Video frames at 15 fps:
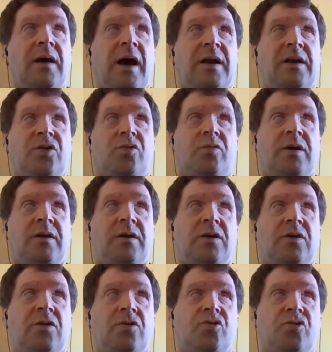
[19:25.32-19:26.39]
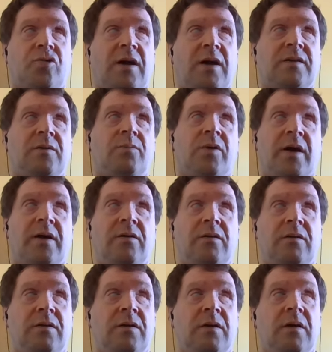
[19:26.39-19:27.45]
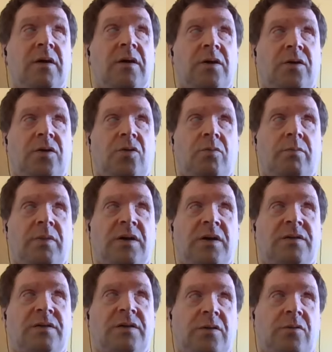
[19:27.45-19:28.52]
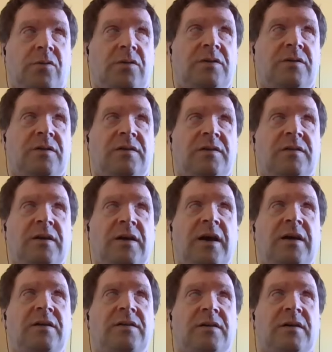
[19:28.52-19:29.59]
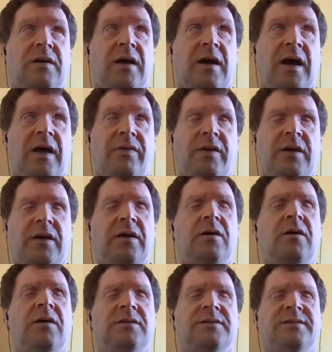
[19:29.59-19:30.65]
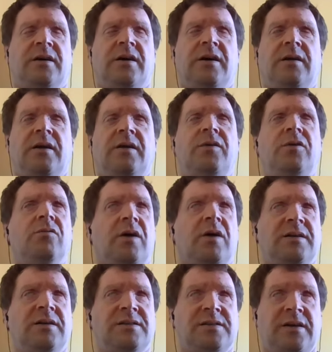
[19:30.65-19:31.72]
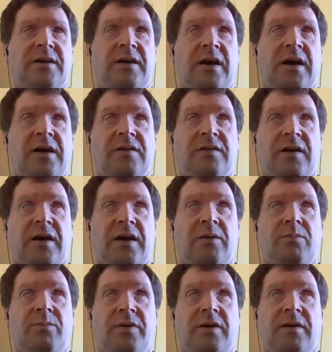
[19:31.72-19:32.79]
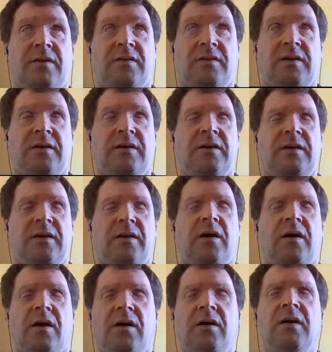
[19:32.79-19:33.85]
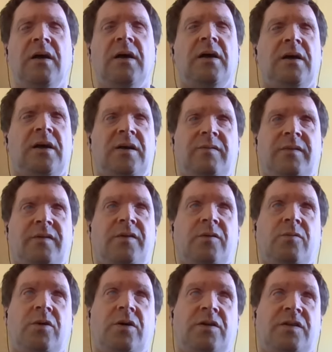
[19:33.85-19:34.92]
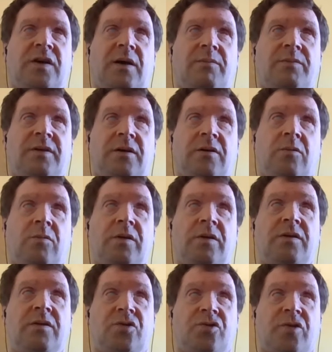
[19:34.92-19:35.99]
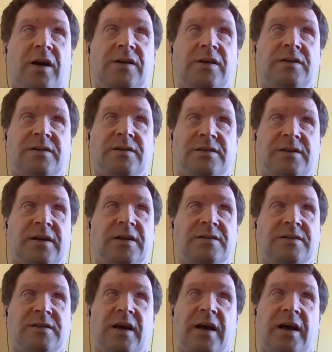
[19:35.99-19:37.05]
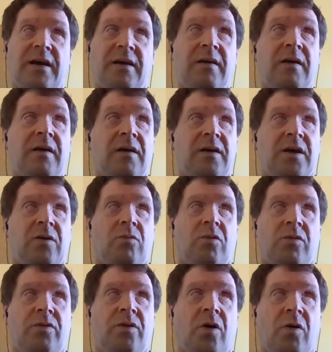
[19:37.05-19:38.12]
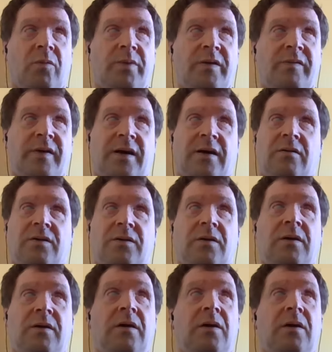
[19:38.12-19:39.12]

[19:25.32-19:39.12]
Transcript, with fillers: and it's written in contracted braille, you must use the CH and the ER sign. If you write C H A P T E R, even if the word chapter with contractions is there, it will not be found